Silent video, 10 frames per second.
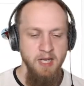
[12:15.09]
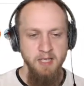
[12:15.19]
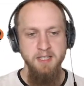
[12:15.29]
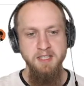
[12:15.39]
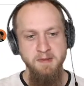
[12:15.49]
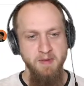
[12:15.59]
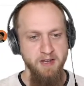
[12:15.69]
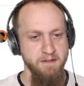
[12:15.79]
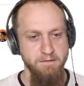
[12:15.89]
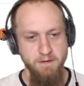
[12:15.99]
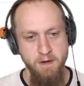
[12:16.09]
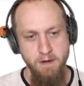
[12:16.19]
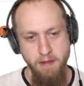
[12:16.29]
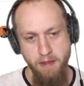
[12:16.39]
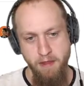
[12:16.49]
There's a back and
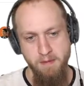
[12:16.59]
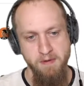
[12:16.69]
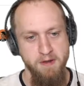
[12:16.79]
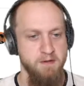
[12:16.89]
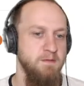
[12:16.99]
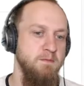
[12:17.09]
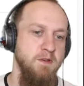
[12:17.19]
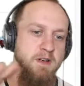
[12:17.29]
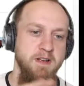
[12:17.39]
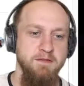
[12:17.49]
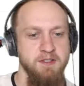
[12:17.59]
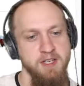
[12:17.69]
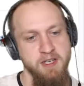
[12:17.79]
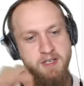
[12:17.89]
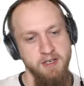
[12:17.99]
forth about what lives
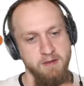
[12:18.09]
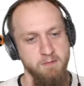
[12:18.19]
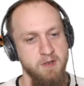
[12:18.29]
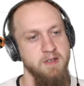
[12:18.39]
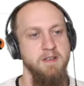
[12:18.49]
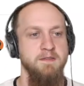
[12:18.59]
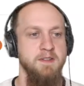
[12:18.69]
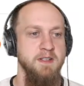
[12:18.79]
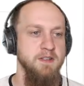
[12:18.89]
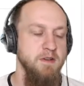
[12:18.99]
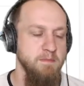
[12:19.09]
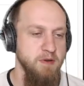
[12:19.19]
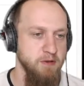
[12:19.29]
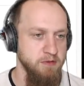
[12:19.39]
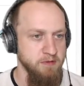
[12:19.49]
here and what lives as a
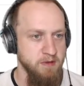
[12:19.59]
component.